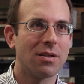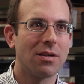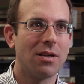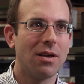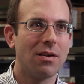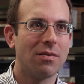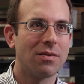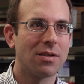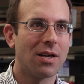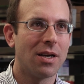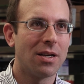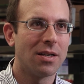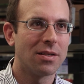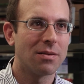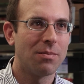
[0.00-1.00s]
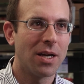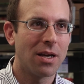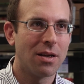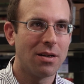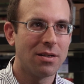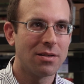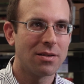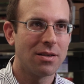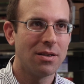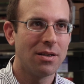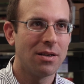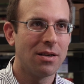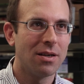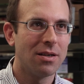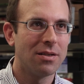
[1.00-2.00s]
it gives us
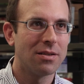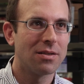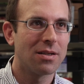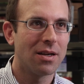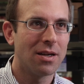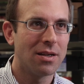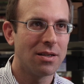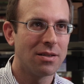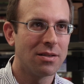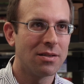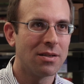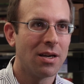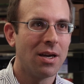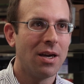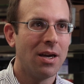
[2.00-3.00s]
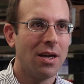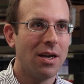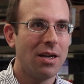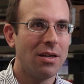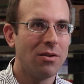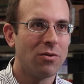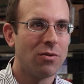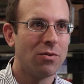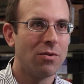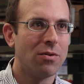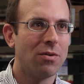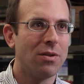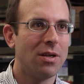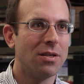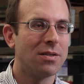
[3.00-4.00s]
mechanistic insights
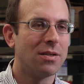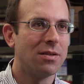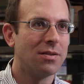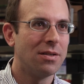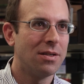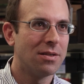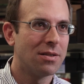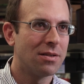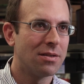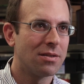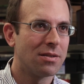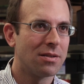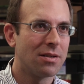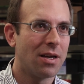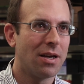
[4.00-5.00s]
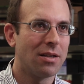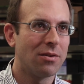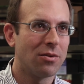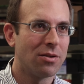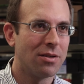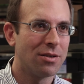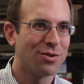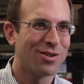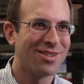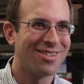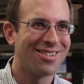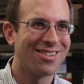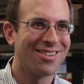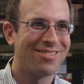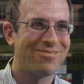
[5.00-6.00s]
into these diseases and conditions.